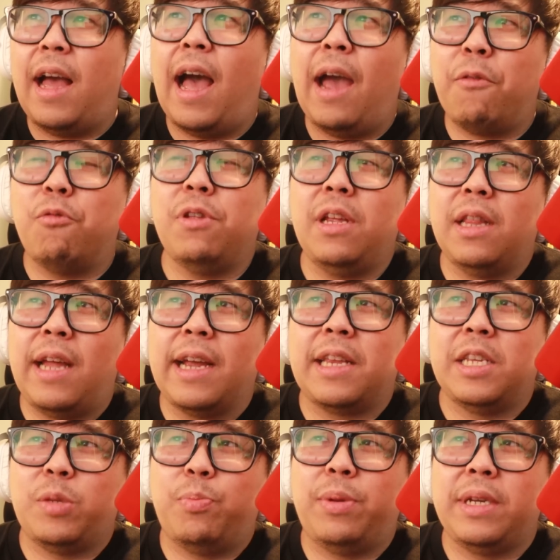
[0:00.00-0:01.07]
I really
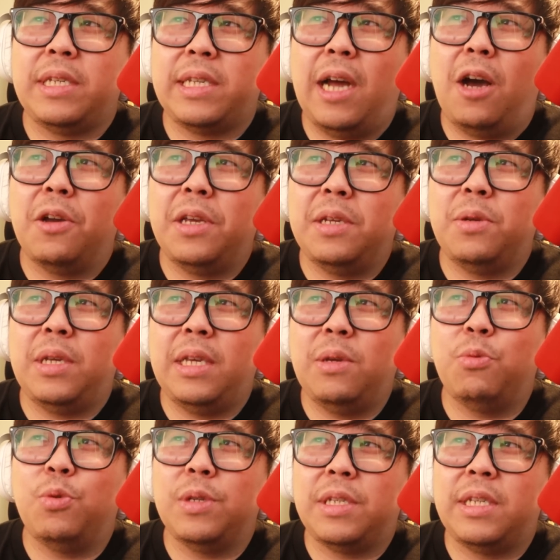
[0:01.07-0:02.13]
liked his playstyle. He
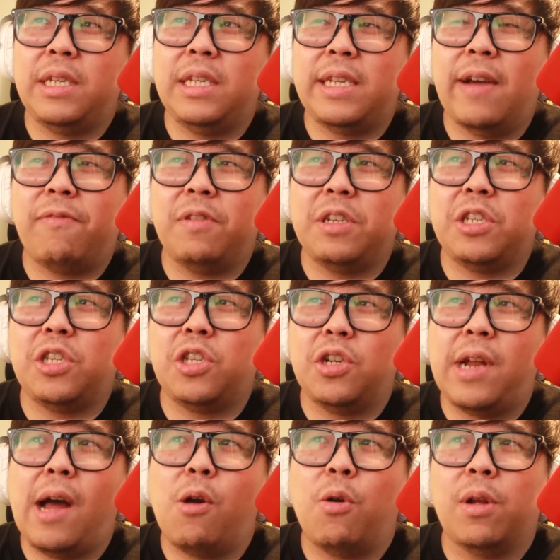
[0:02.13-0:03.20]
he was he definitely
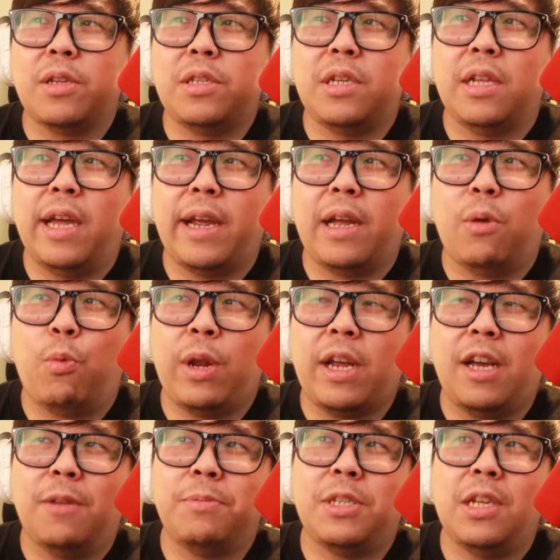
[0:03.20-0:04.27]
stood out to like when it
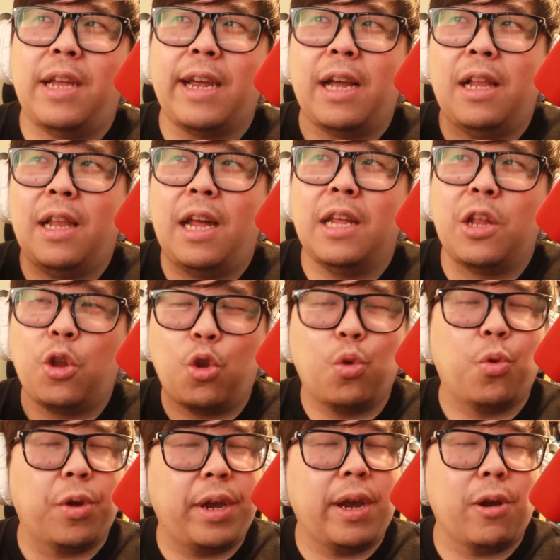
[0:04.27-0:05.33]
comes to like a lot of the
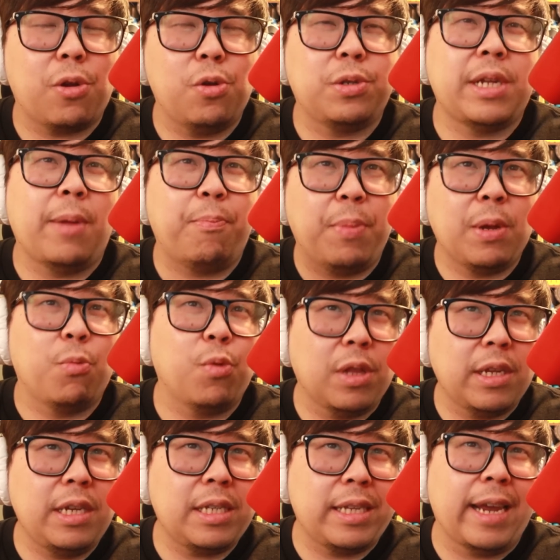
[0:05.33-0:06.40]
newer characters that've been
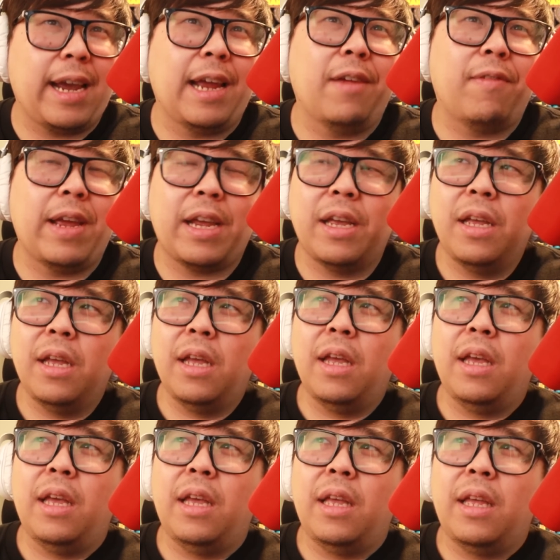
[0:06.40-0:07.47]
released, like kind of like
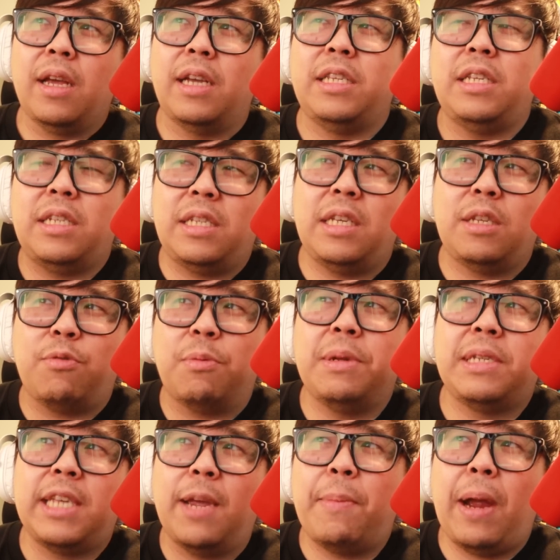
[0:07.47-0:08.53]
because he, he's from
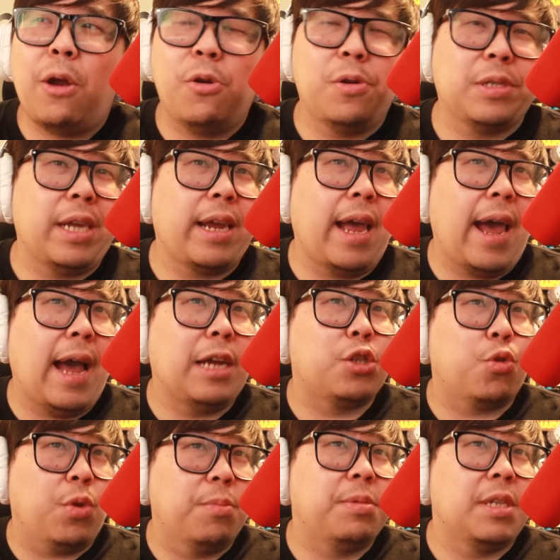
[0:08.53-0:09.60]
the same era as like Ash
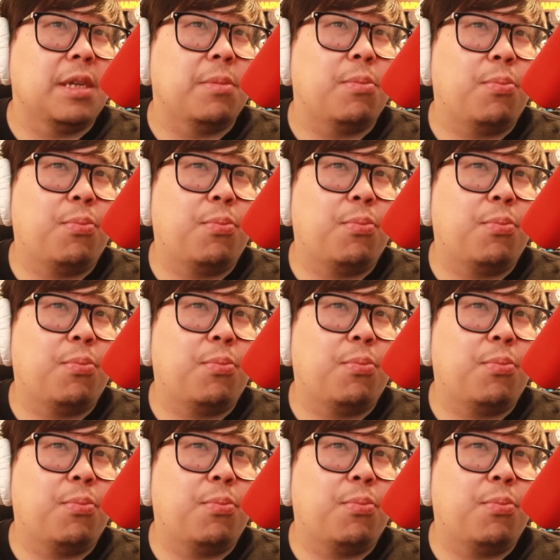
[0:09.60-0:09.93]
Crimson.